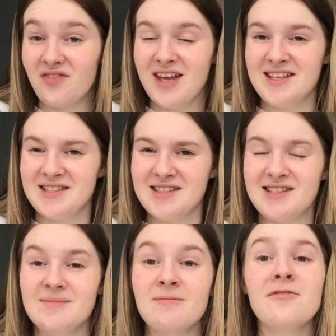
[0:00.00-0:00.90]

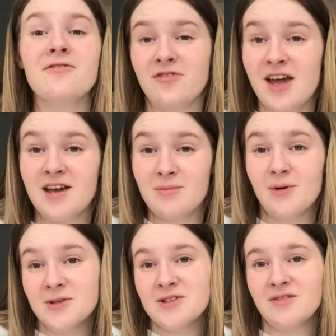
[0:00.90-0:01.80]
it's fake
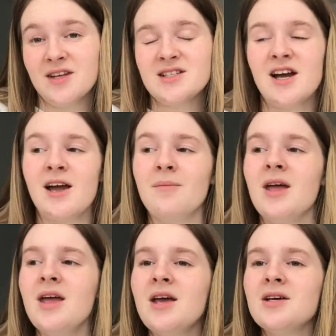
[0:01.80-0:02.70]
most of the time.
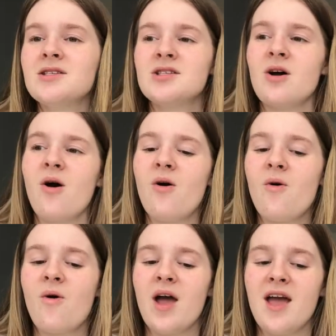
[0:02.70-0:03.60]

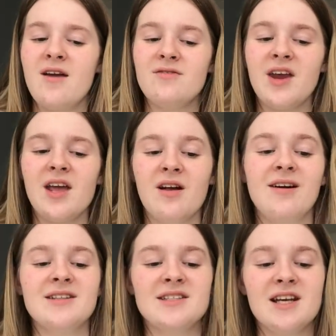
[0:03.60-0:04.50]
So if they
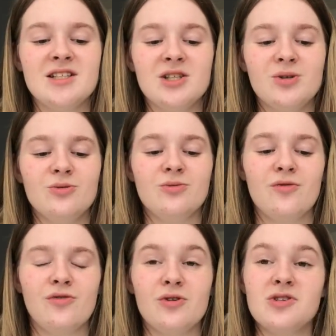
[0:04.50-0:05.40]
contact you,
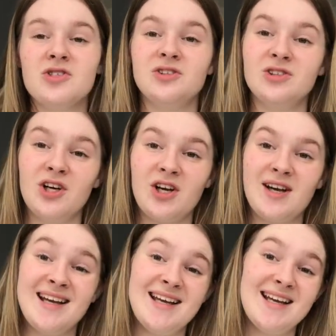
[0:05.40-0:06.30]
first look,
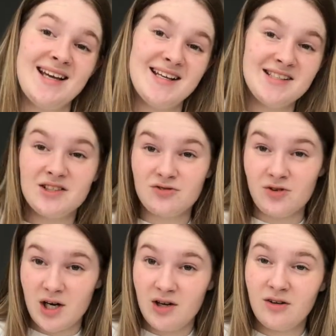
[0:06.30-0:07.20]
is it
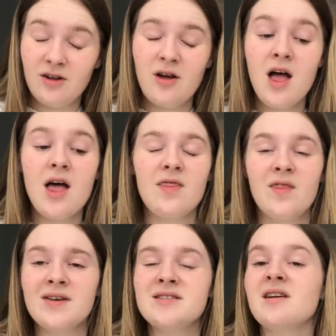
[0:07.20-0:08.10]
real?
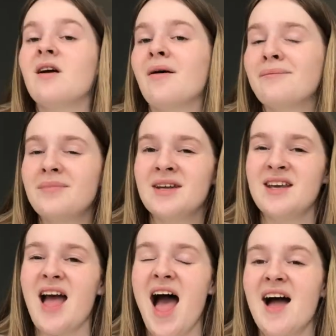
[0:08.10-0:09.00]
Does the
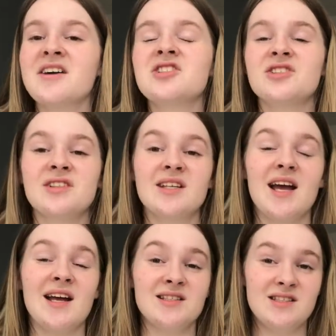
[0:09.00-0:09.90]
company actually
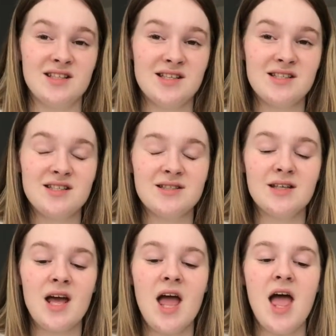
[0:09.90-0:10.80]
exist?
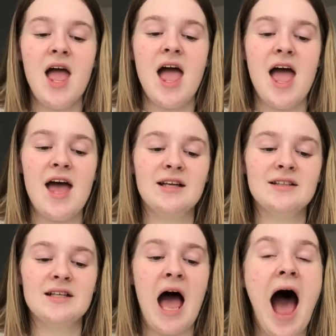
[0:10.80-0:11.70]

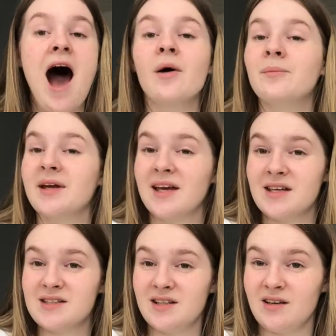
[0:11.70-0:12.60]
And how big
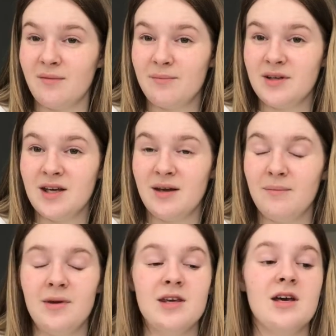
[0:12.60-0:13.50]
is the company?
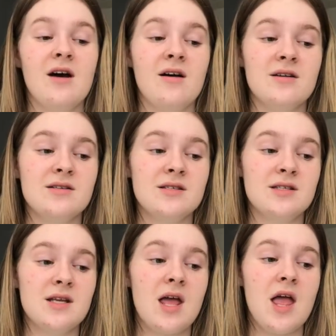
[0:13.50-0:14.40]
Because